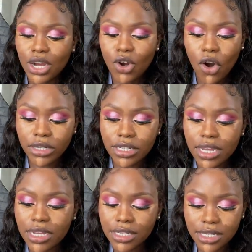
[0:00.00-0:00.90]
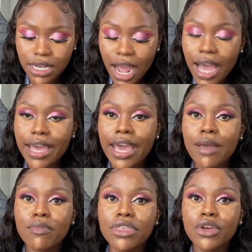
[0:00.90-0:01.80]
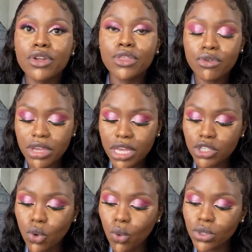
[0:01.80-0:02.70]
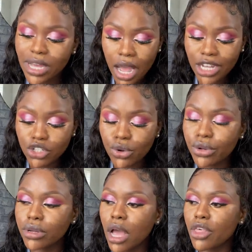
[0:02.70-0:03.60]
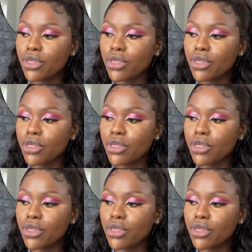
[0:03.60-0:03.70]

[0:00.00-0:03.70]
content i am 33 years old i turn